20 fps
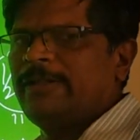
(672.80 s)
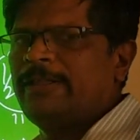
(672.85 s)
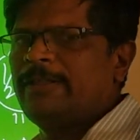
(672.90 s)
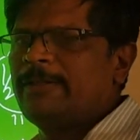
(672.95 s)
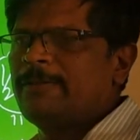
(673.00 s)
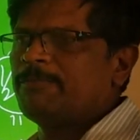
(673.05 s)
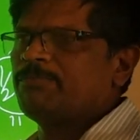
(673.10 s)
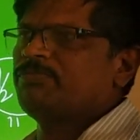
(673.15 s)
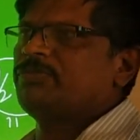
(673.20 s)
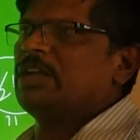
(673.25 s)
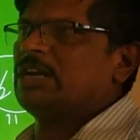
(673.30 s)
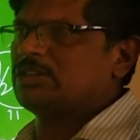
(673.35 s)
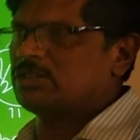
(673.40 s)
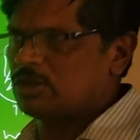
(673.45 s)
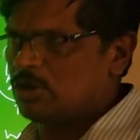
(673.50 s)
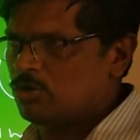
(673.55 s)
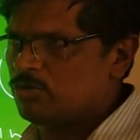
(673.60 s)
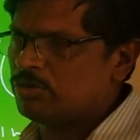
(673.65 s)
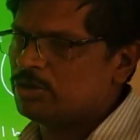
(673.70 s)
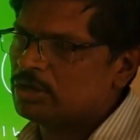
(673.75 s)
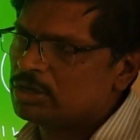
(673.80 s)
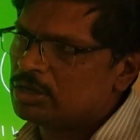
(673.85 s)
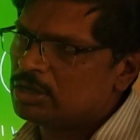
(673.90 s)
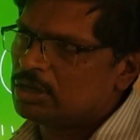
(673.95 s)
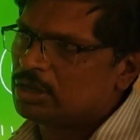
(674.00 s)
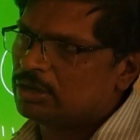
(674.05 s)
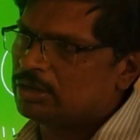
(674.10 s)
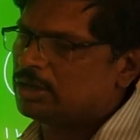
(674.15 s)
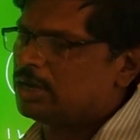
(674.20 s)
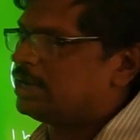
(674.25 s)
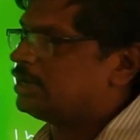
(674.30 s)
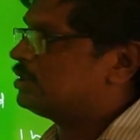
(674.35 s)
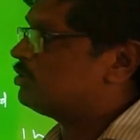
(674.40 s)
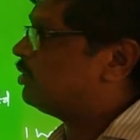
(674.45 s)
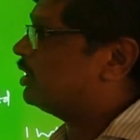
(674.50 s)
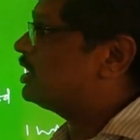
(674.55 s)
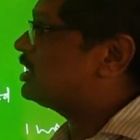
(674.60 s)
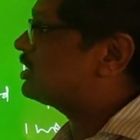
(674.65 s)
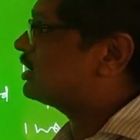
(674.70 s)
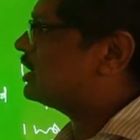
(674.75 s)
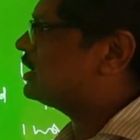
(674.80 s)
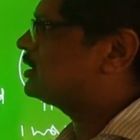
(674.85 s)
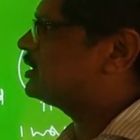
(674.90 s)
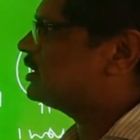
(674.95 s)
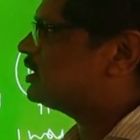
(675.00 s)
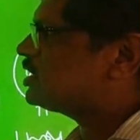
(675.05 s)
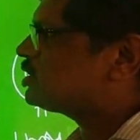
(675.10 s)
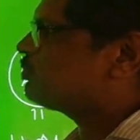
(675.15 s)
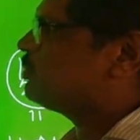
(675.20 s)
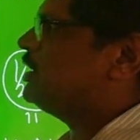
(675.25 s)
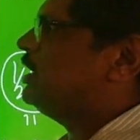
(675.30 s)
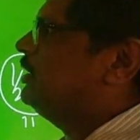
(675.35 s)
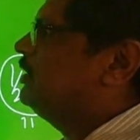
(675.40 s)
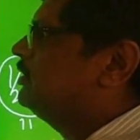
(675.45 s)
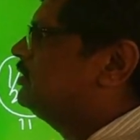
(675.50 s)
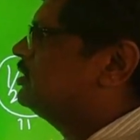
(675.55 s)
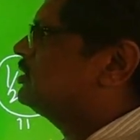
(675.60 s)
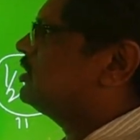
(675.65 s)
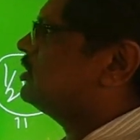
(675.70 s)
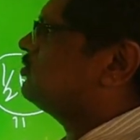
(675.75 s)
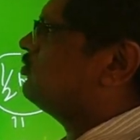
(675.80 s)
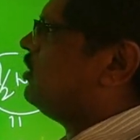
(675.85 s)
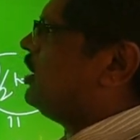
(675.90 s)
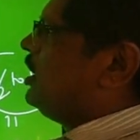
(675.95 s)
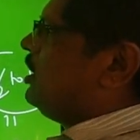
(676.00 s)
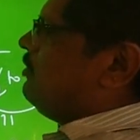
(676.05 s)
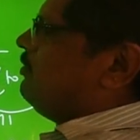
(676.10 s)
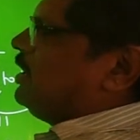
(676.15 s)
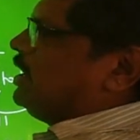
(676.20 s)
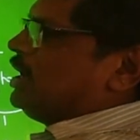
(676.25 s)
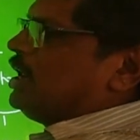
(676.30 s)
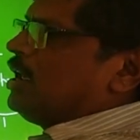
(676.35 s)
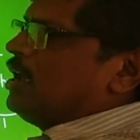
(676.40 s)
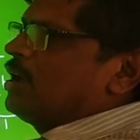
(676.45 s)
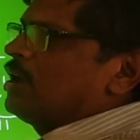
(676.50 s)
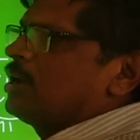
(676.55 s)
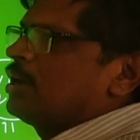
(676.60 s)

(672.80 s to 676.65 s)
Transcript: to 1000 words only. That's how, right, you are increasing the speed.